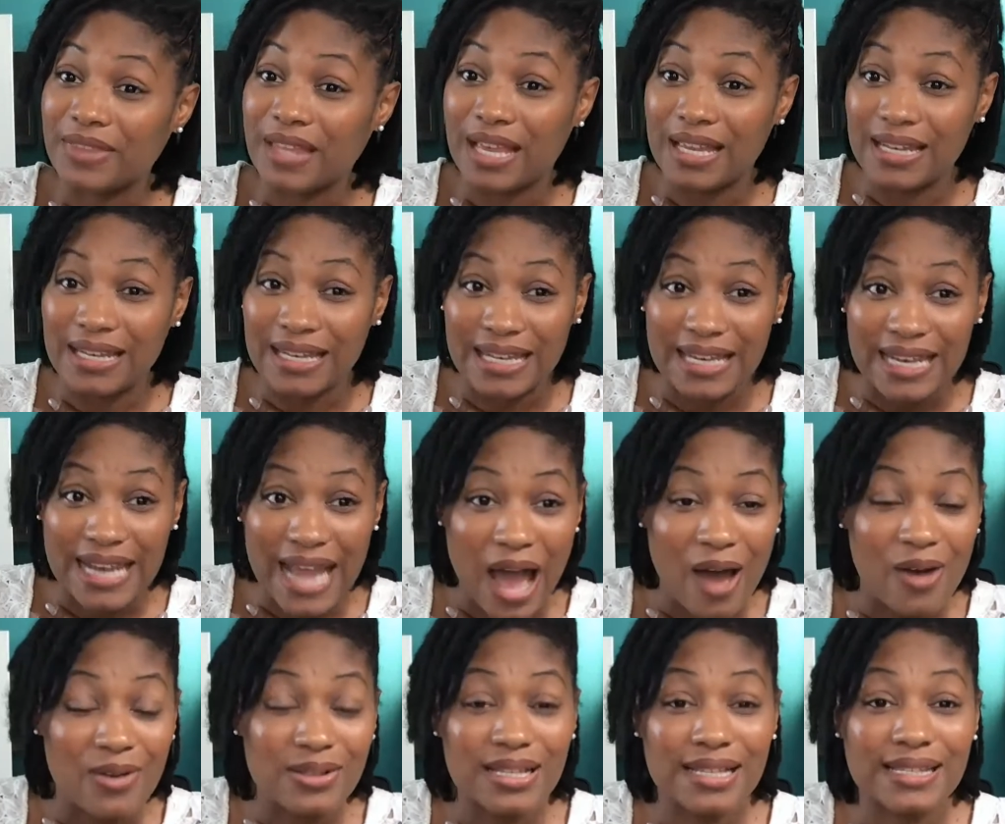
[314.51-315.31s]

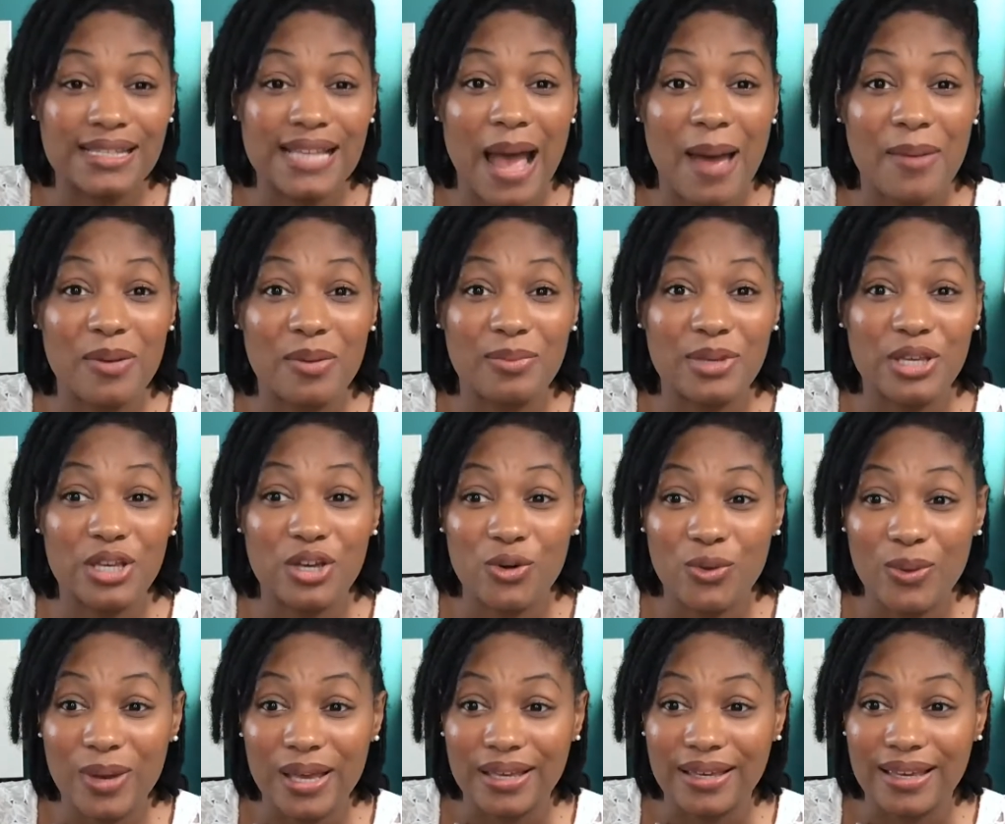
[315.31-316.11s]
Now's the time to be
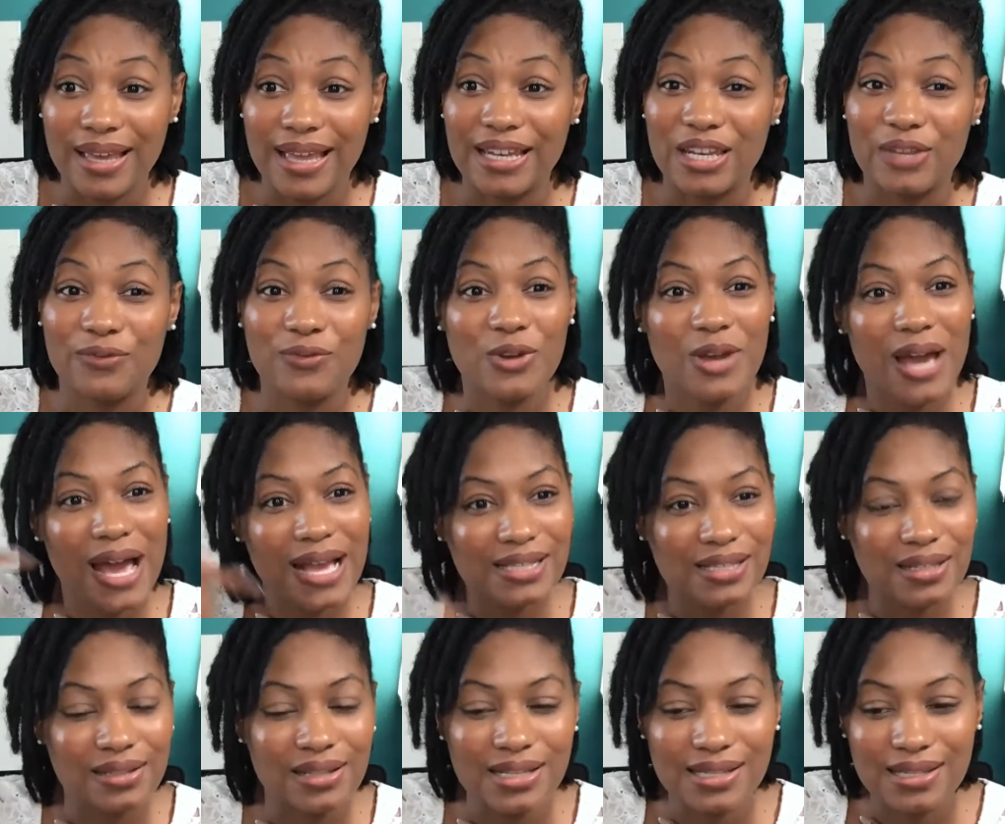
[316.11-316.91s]
quick. And if you guys
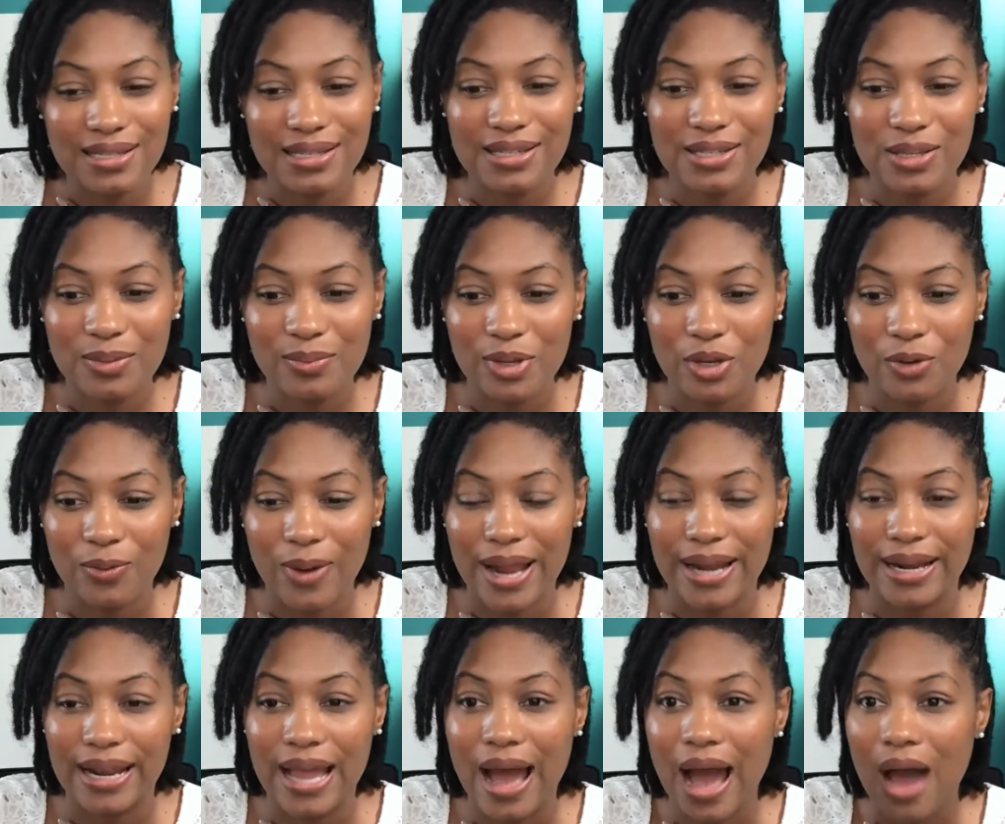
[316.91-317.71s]
are listening to me
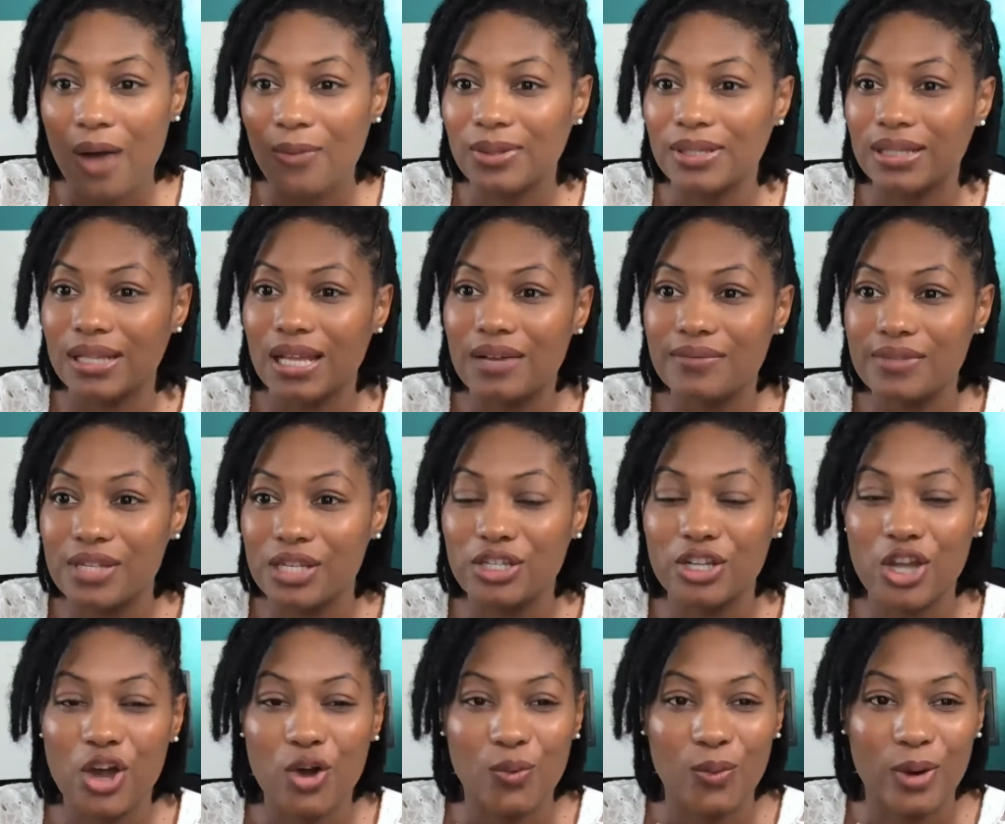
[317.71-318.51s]
right now, I would love to
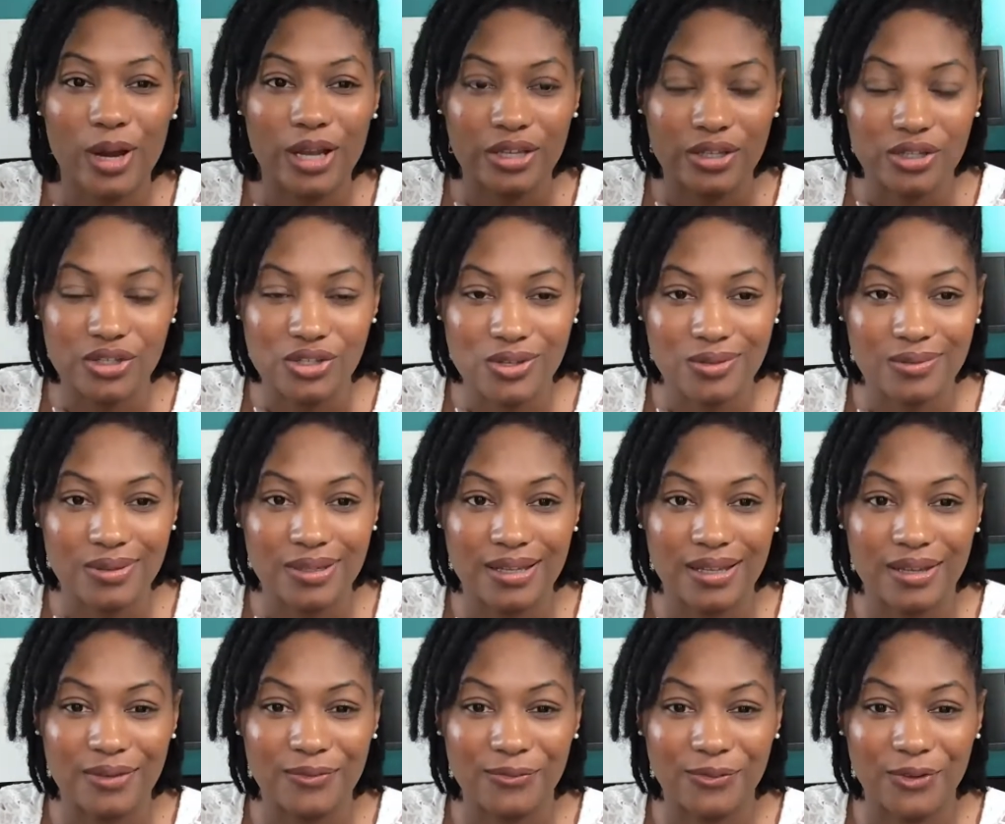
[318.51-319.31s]
know where you're tuning
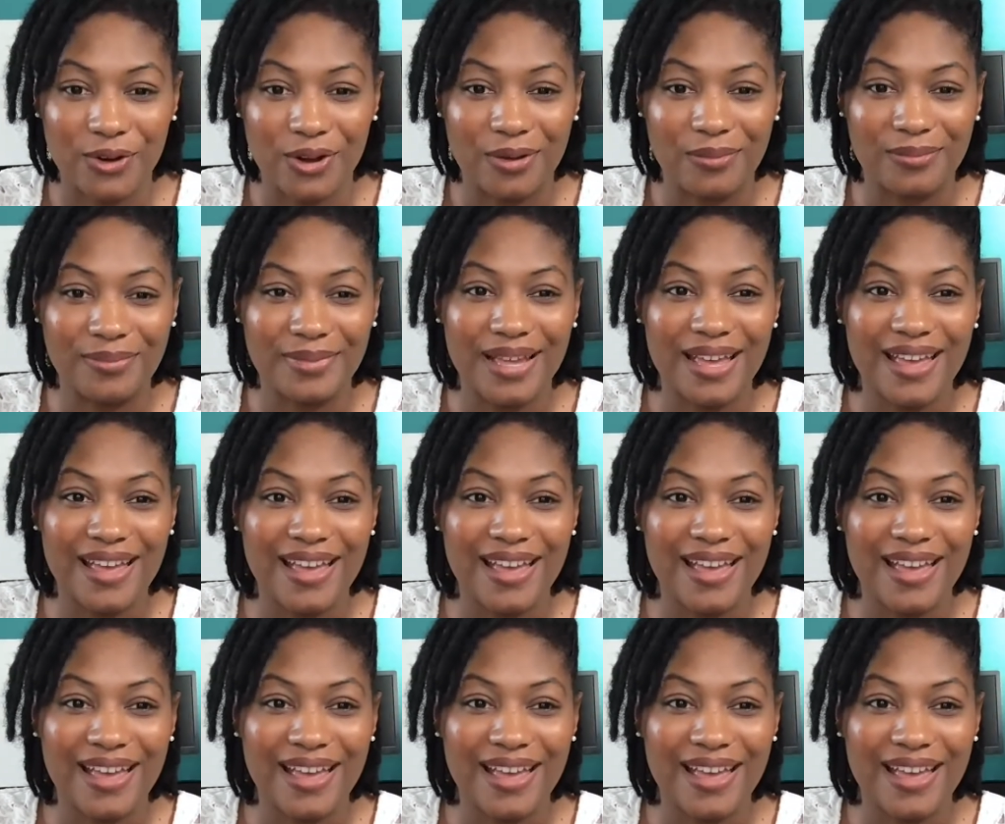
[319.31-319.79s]
in from.